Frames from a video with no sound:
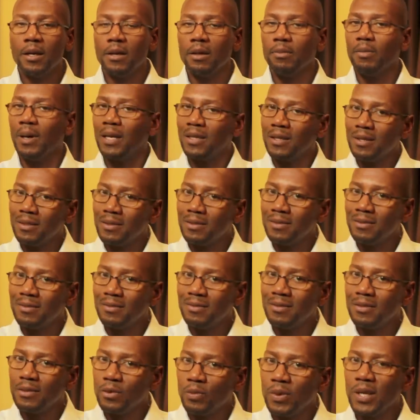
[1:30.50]
but
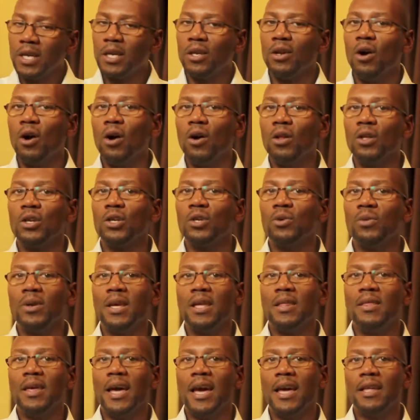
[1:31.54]
we can all
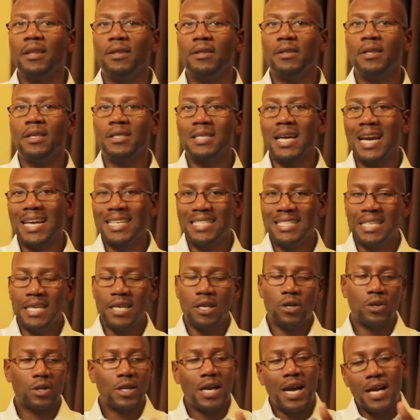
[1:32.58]
agree that this
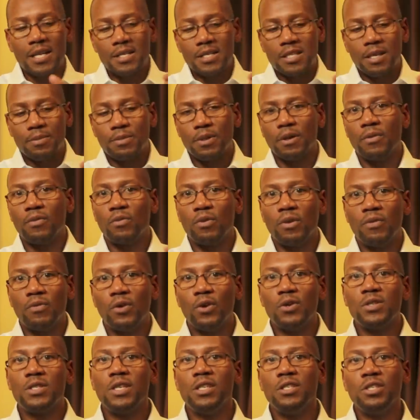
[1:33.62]
idea or concept of
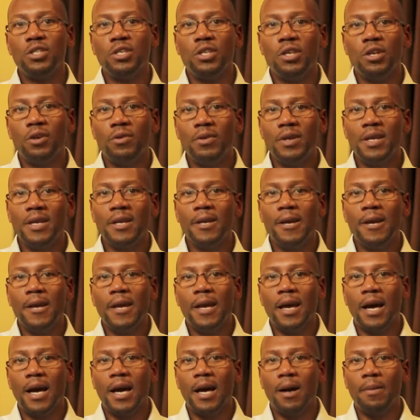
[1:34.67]
reverse engineering,
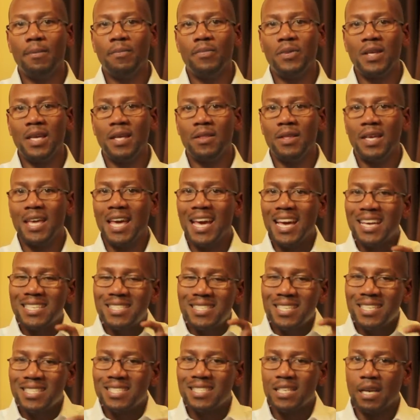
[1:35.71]
um, the, the
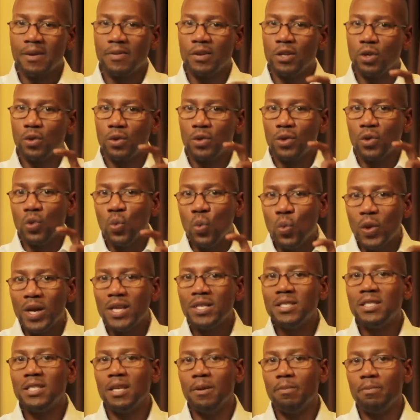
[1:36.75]
essence of it or the
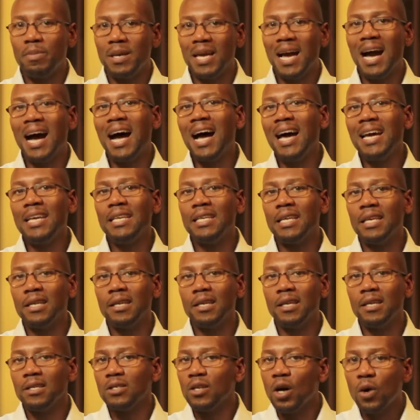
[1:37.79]
wisdom behind
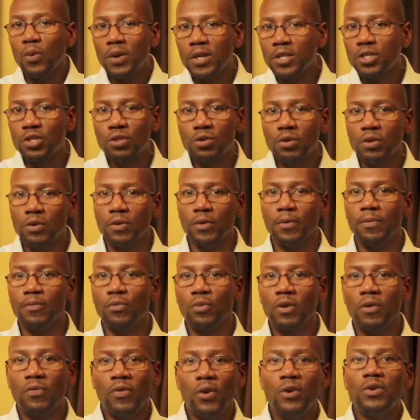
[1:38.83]
it is always true.
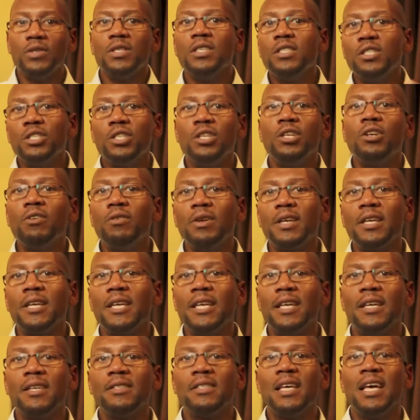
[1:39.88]
Reverse engineering
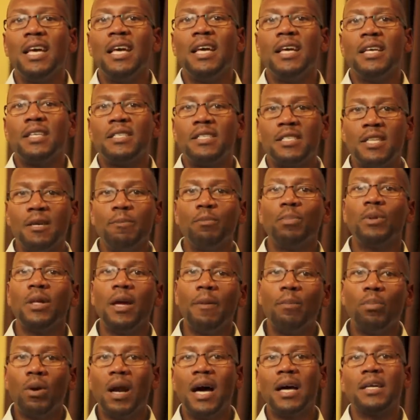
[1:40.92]
is simply
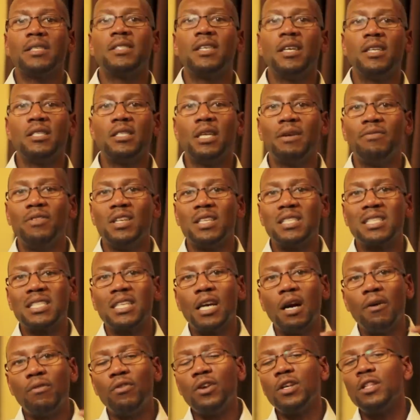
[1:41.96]
a process of
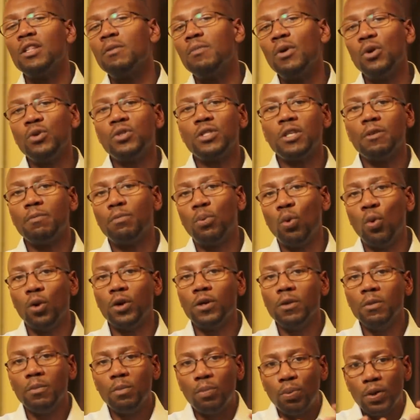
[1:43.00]
discovering the most
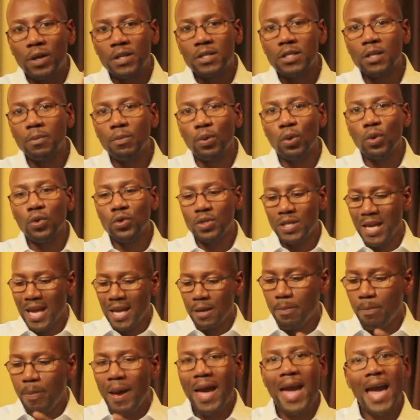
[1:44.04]
important principles
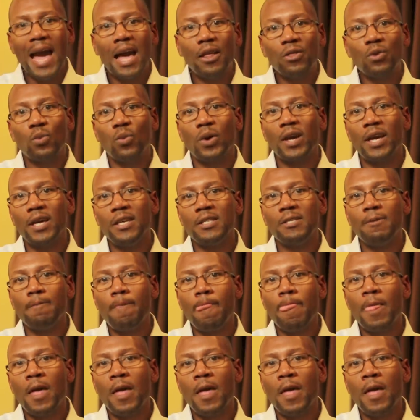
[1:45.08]
and pathways